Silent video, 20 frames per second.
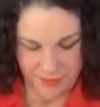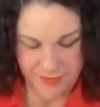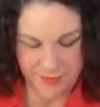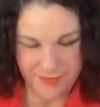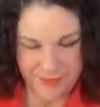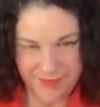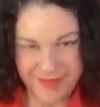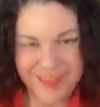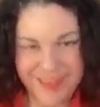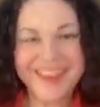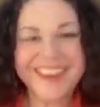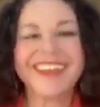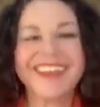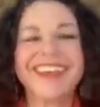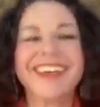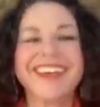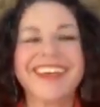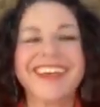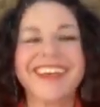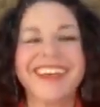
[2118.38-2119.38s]

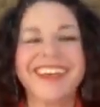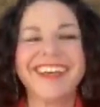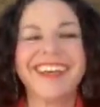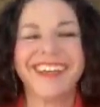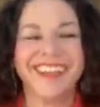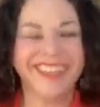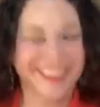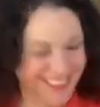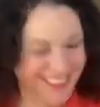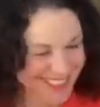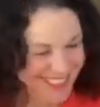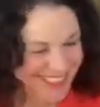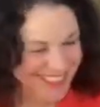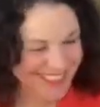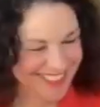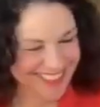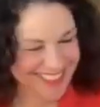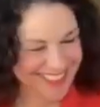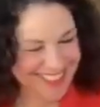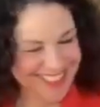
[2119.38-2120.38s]

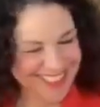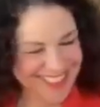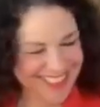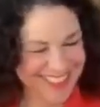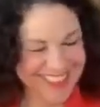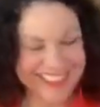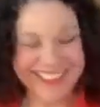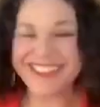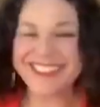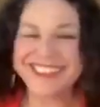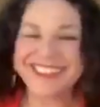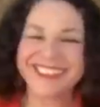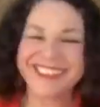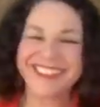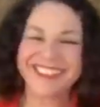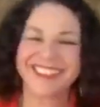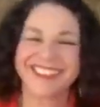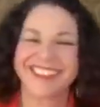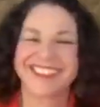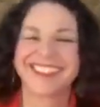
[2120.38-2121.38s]

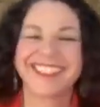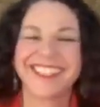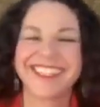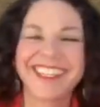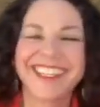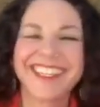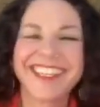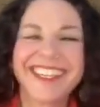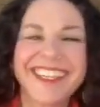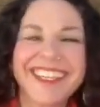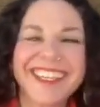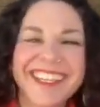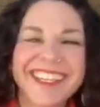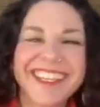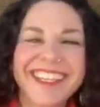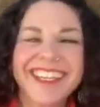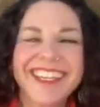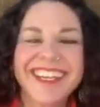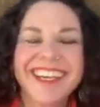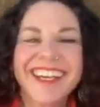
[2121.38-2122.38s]

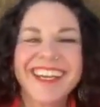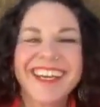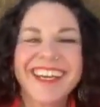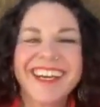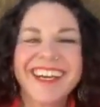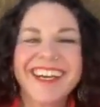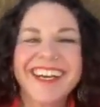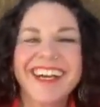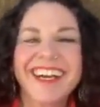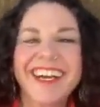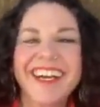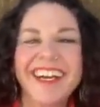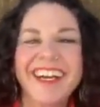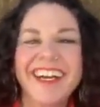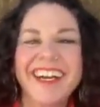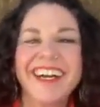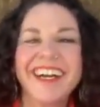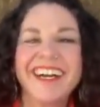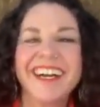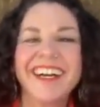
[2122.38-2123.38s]

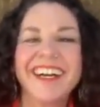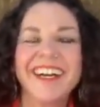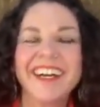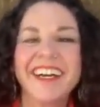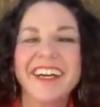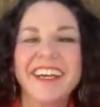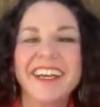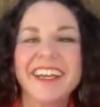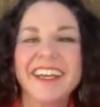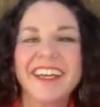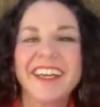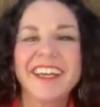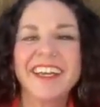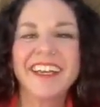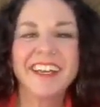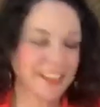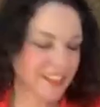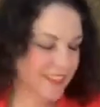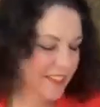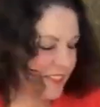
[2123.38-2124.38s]

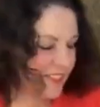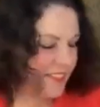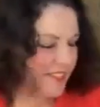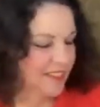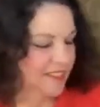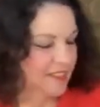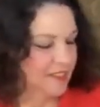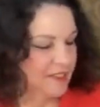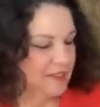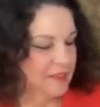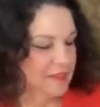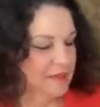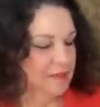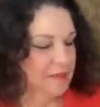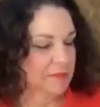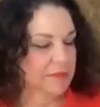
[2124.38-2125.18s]
The person shown says nothing.